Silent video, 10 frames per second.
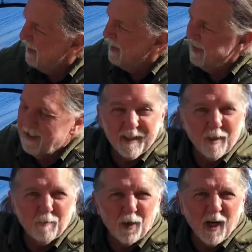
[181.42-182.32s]
in an
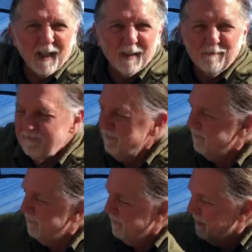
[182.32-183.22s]
umbrella.
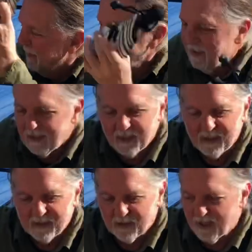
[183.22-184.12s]
I
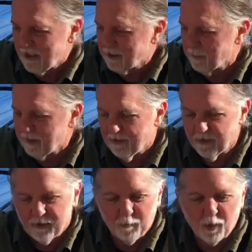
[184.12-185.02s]
got the Gossamer
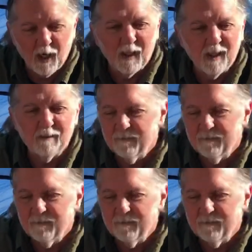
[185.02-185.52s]
Gear umbrella,